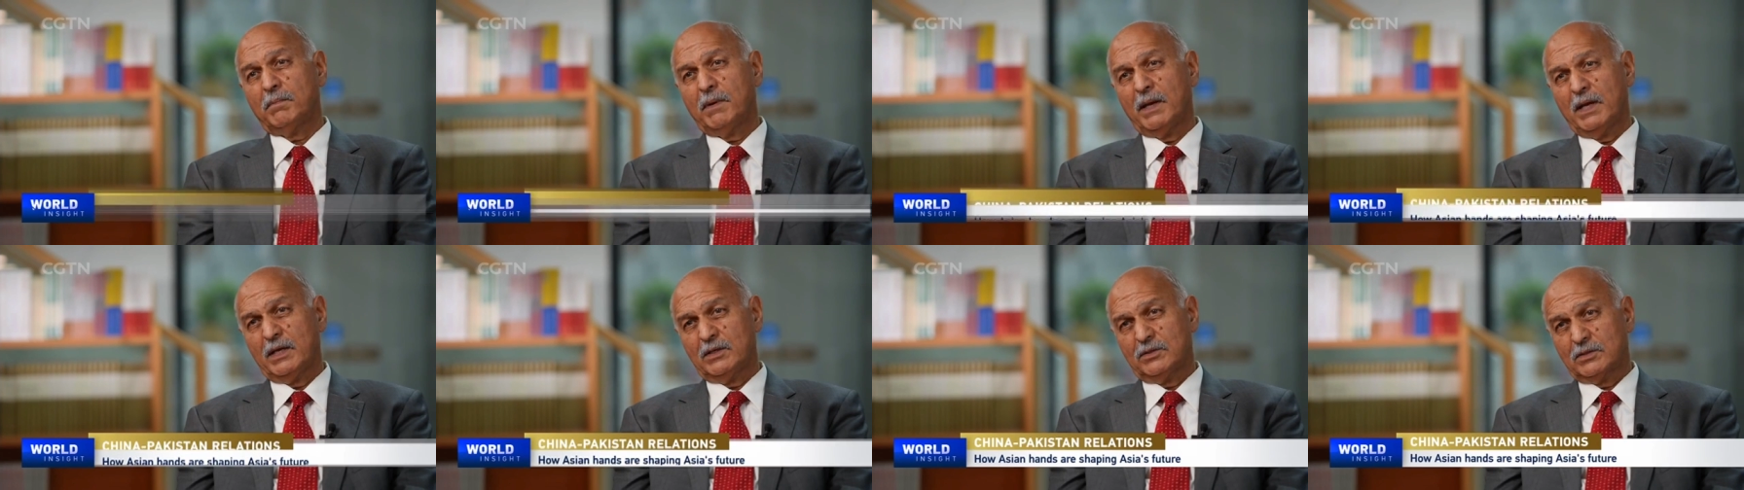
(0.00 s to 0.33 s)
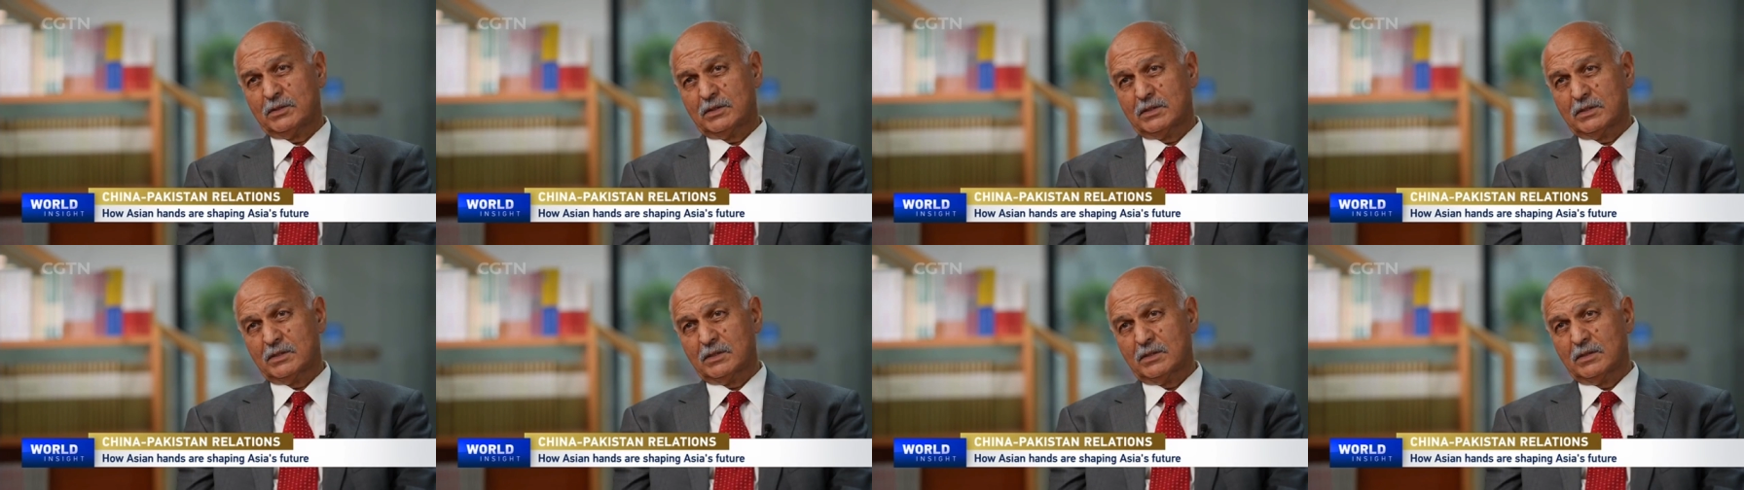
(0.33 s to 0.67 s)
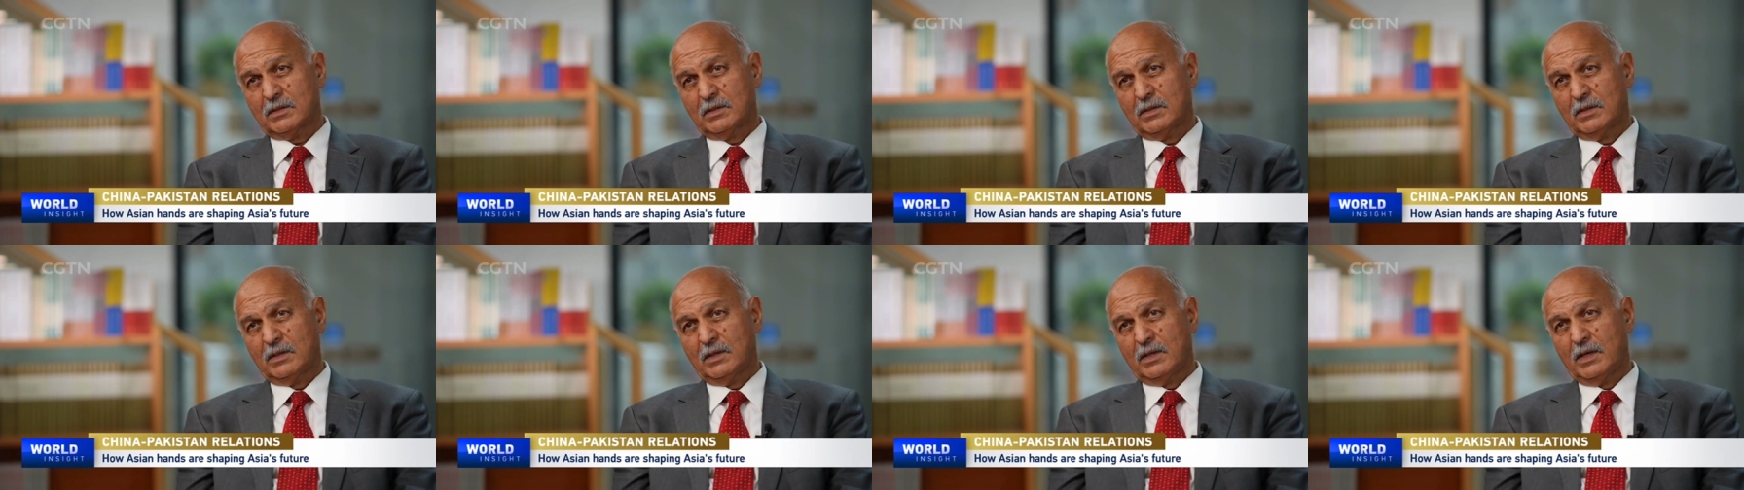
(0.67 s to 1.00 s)
place
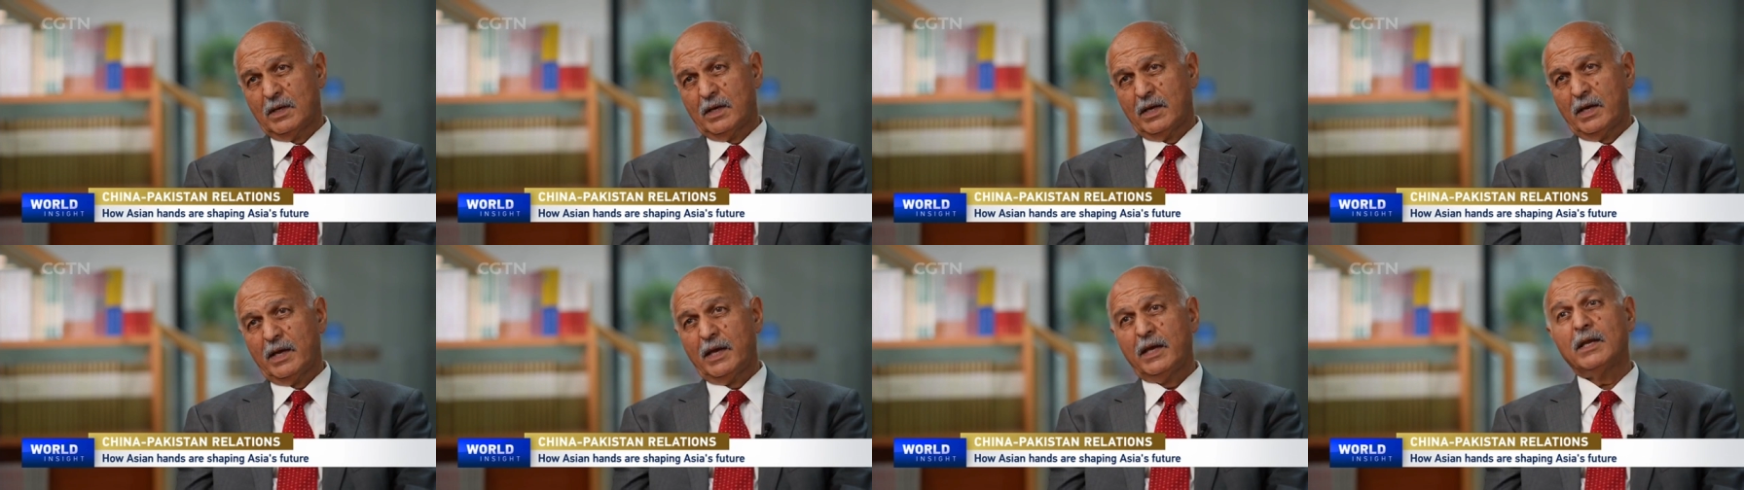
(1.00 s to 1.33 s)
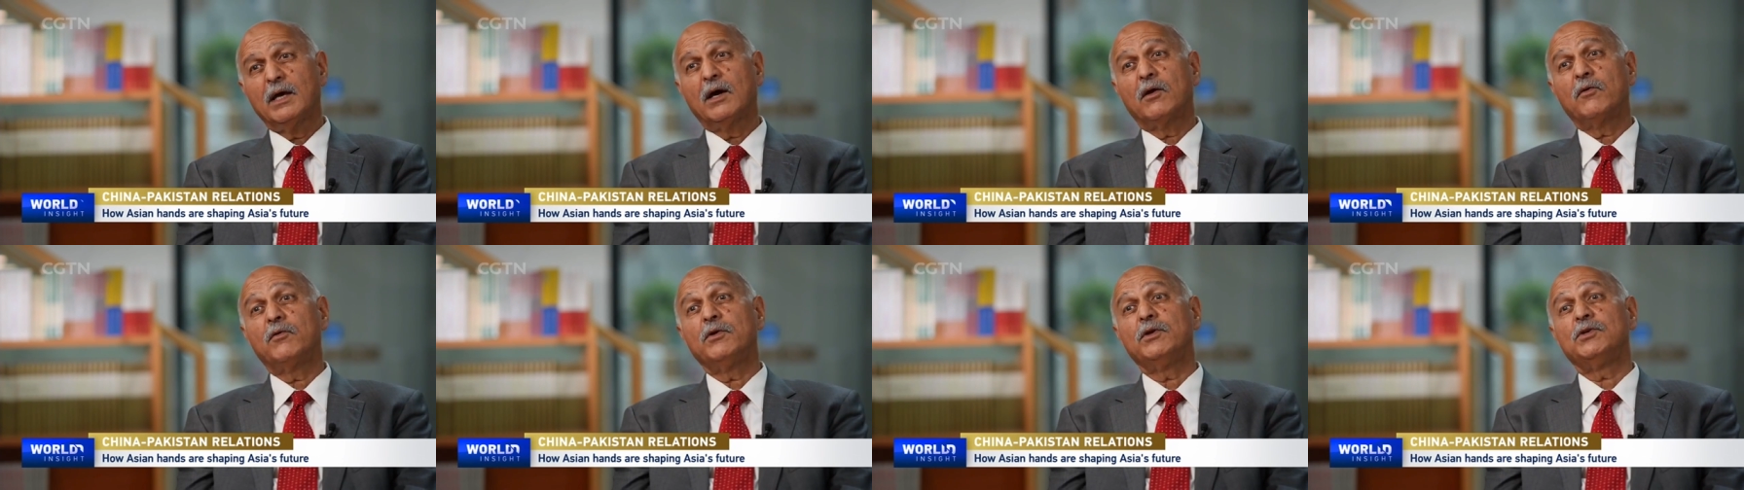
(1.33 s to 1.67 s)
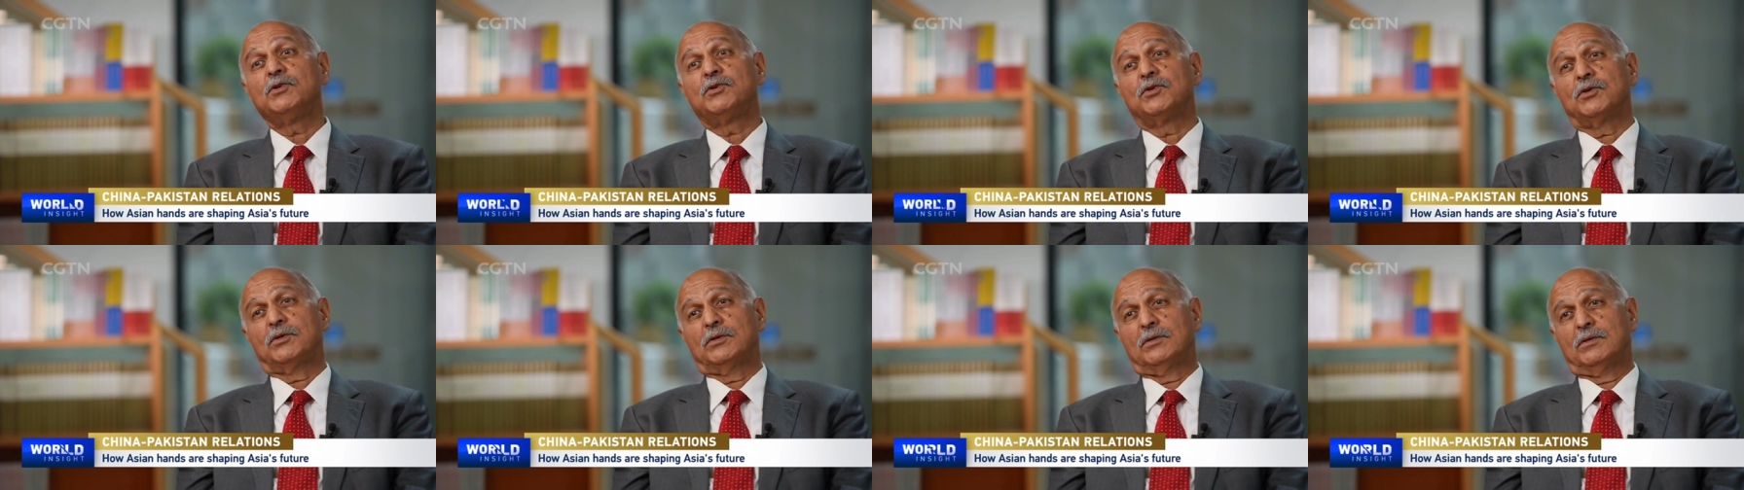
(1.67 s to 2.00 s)
in our
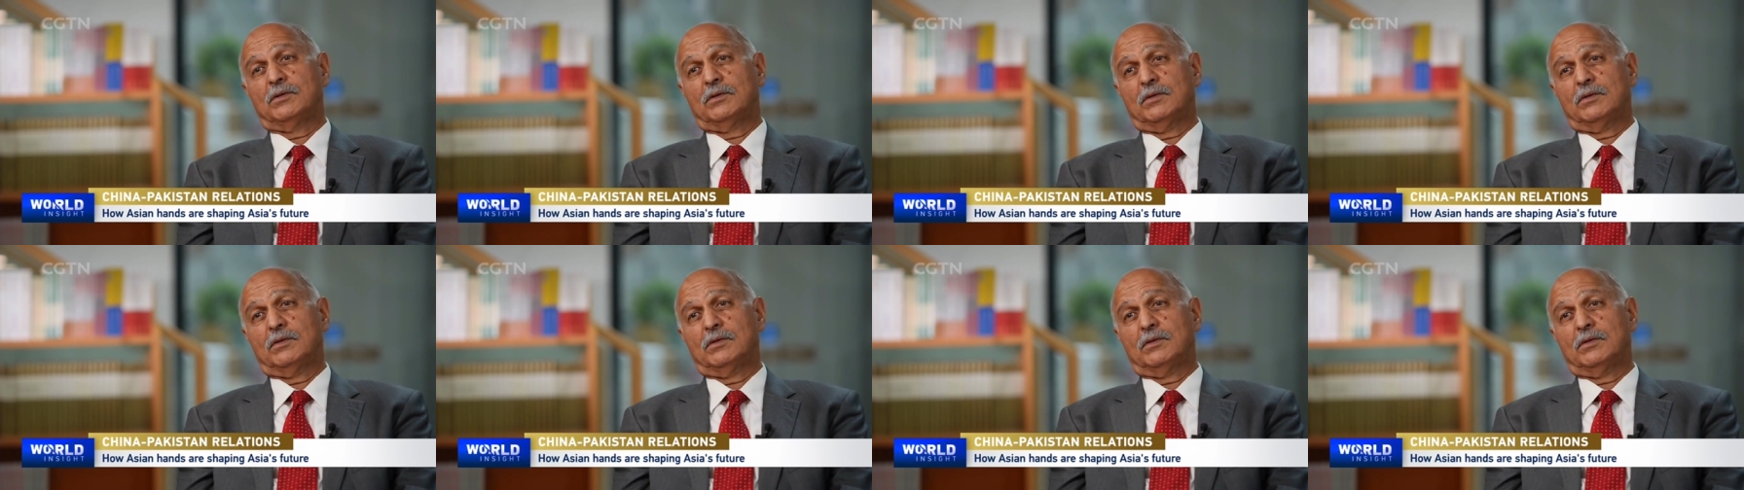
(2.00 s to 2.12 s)
region.